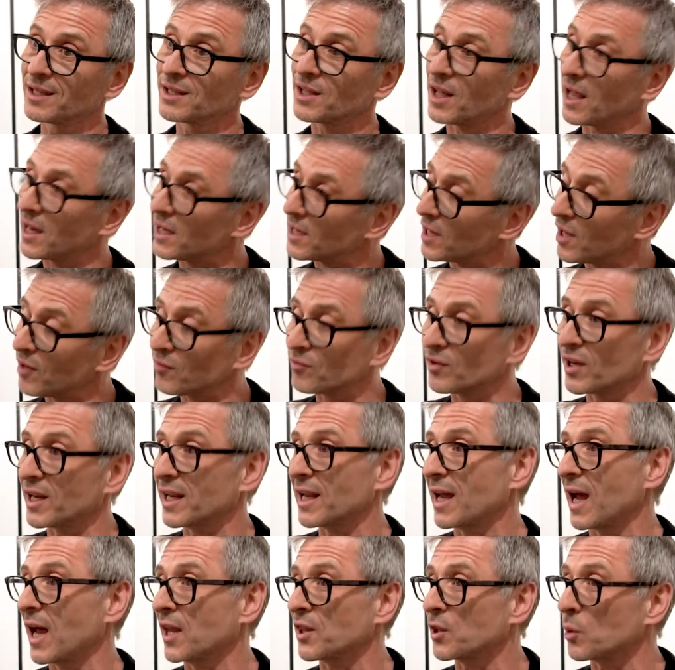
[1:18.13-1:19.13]
They're
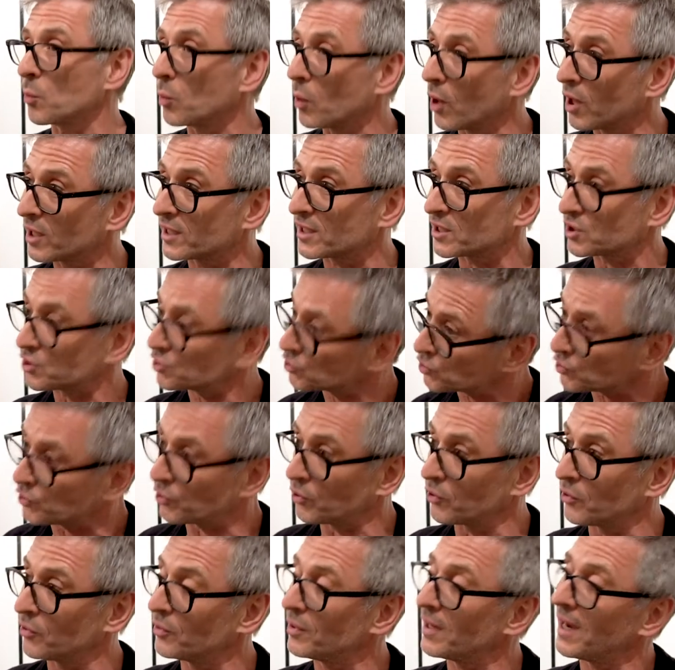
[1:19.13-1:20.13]
lovely, and the work is
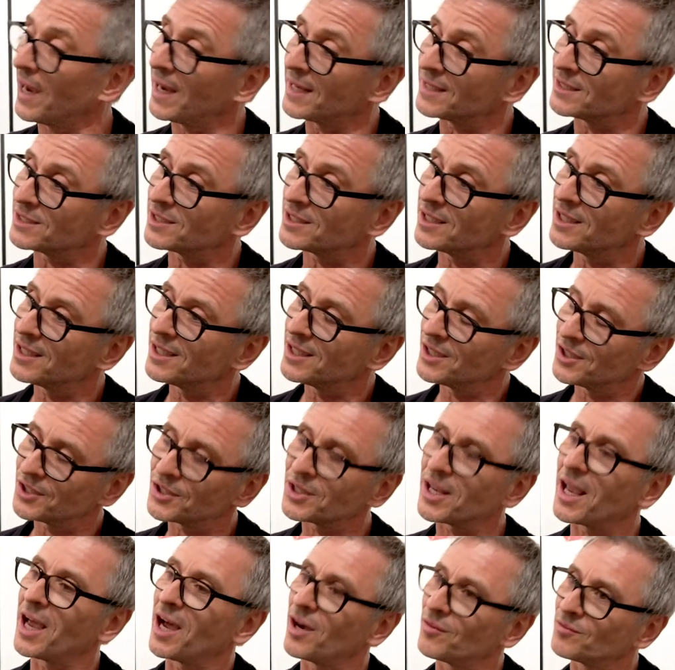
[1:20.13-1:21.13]
true, and
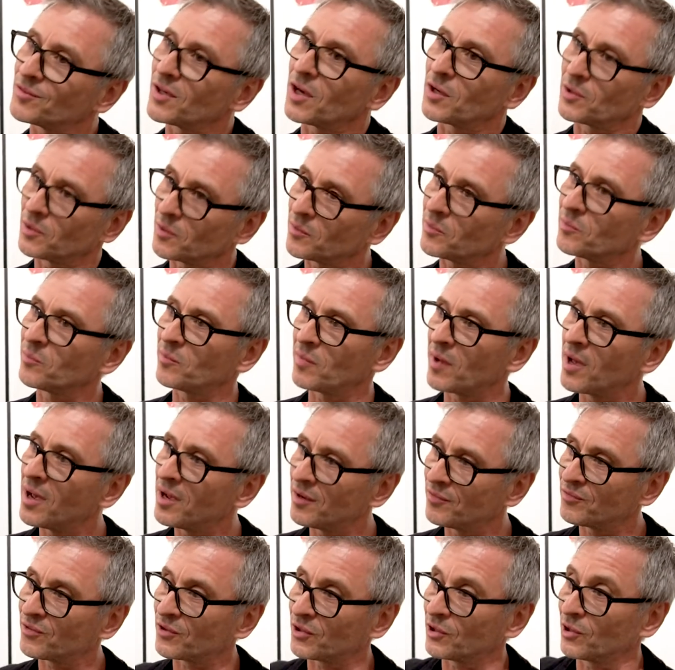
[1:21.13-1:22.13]
I've known
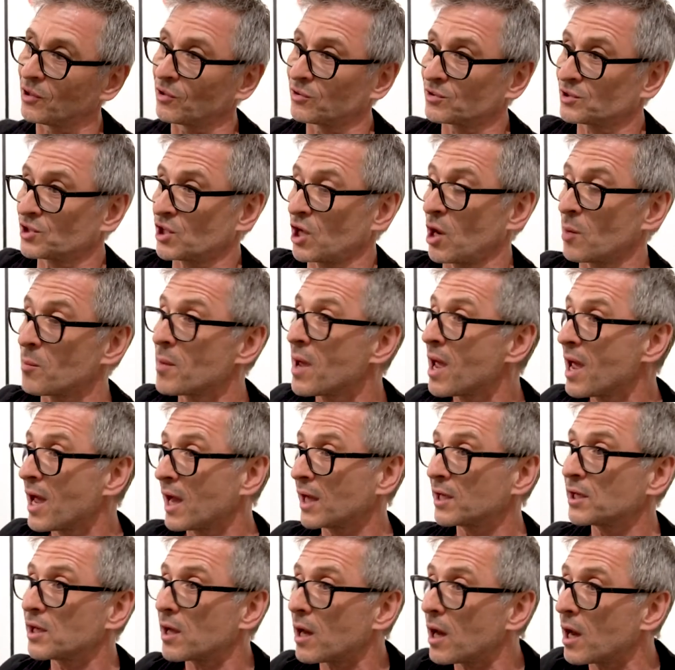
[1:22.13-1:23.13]
them for a long time.
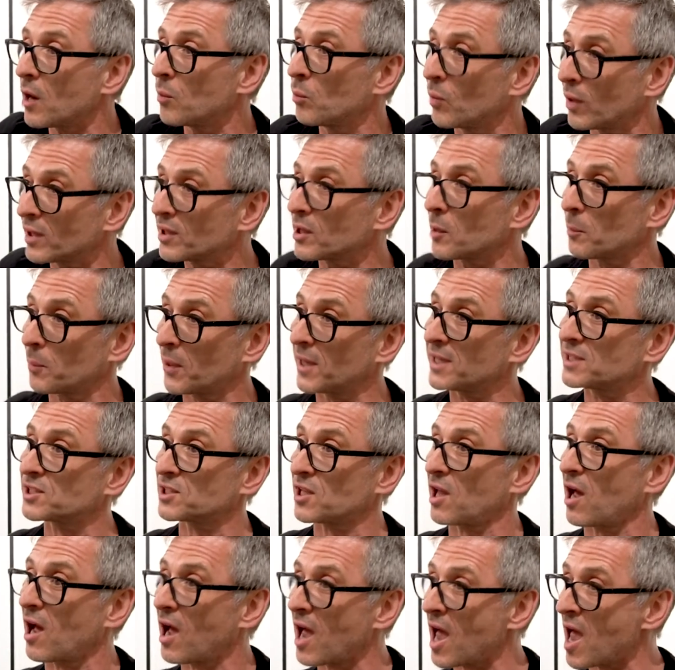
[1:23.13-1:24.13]
And one of the pieces
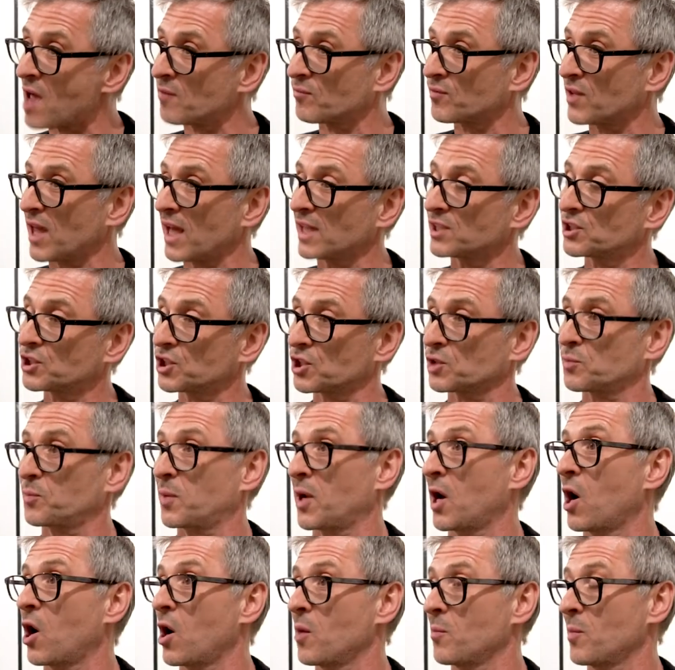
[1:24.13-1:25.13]
that I have that's just
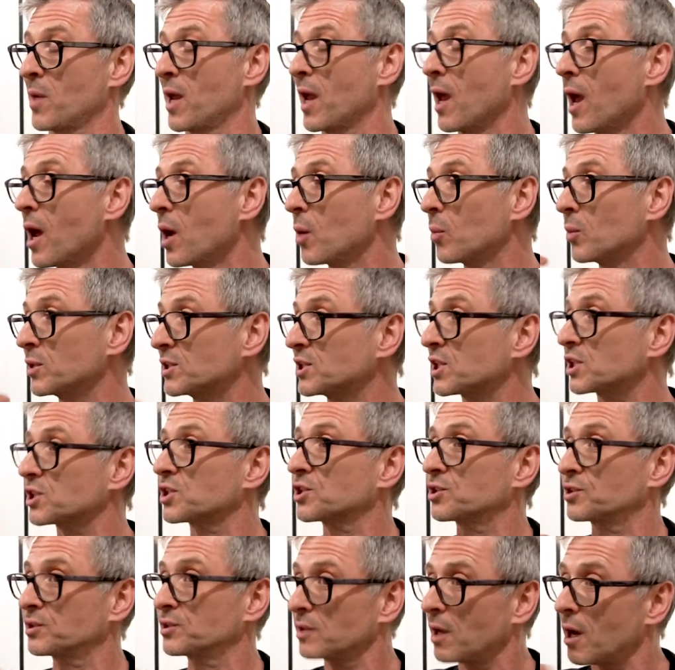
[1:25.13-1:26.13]
behind me, which
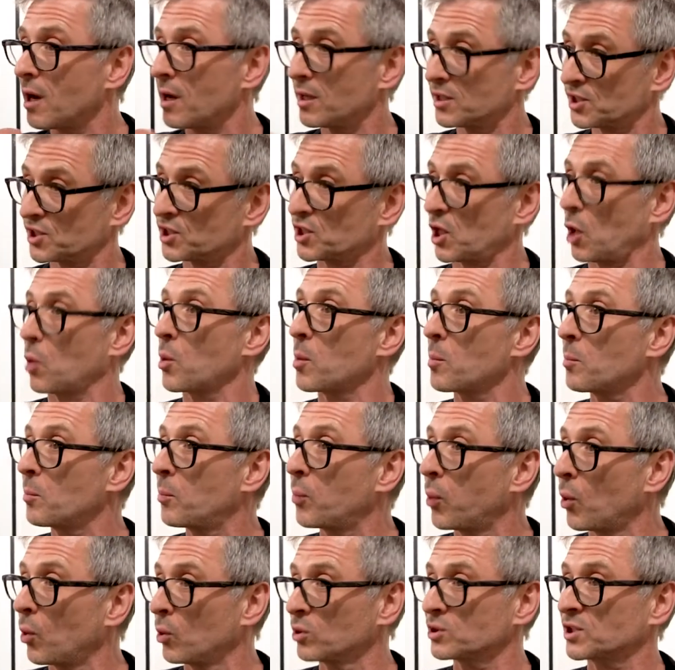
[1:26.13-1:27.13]
is so
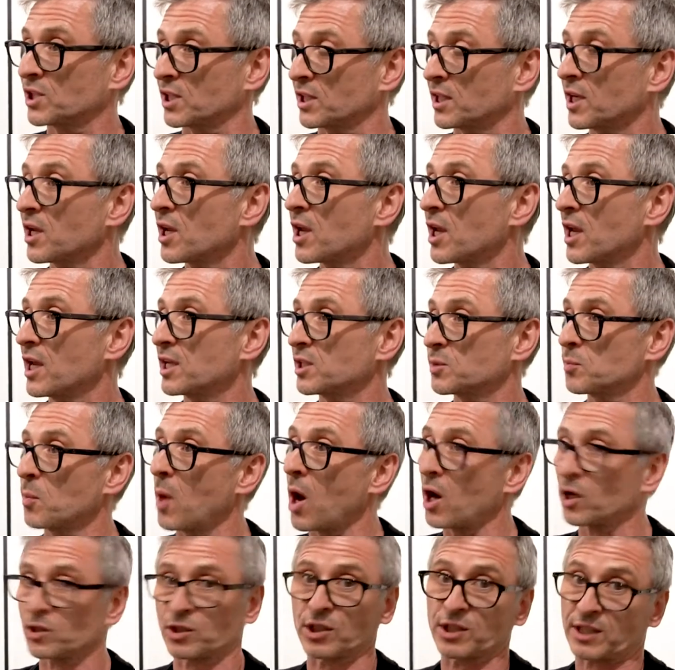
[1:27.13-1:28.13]
important, is
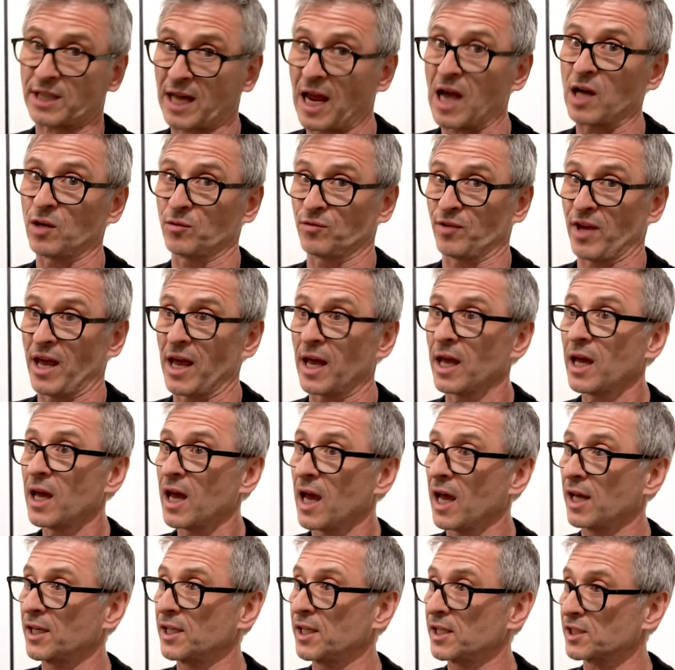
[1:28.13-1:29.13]
Margaret Calvert,
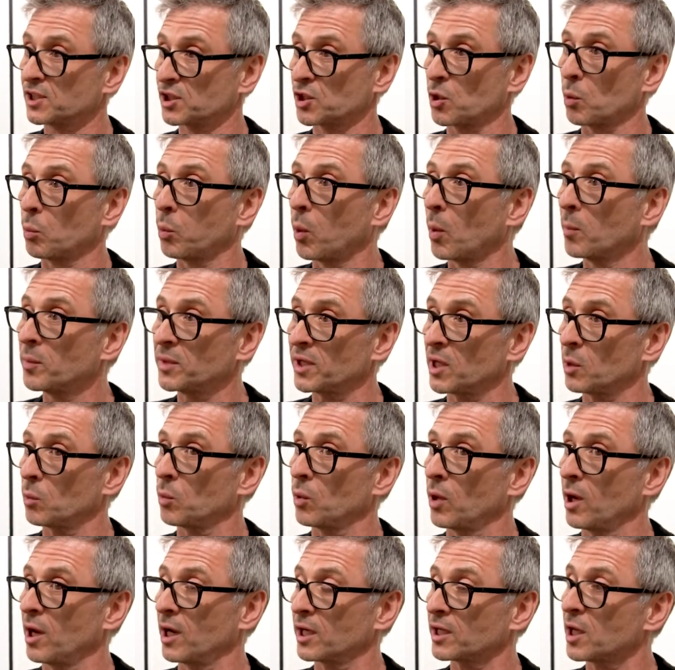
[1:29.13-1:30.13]
and it's The Woman at
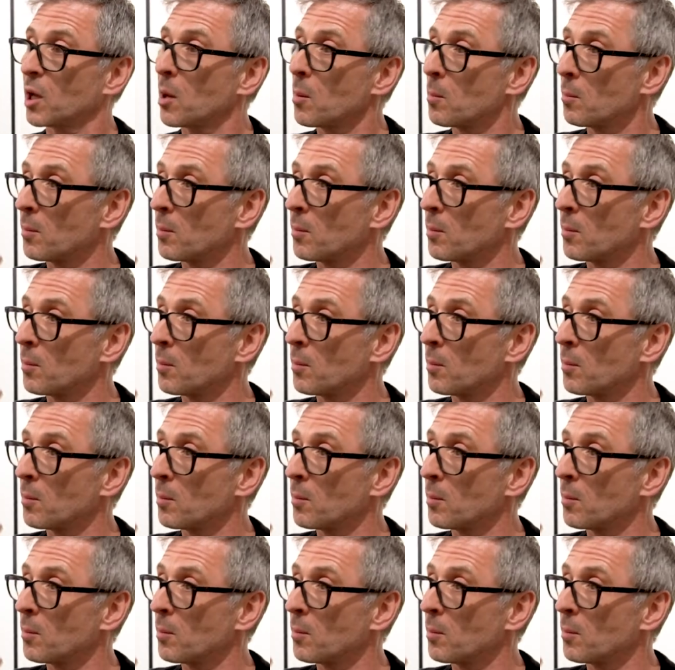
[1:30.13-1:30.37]
Work.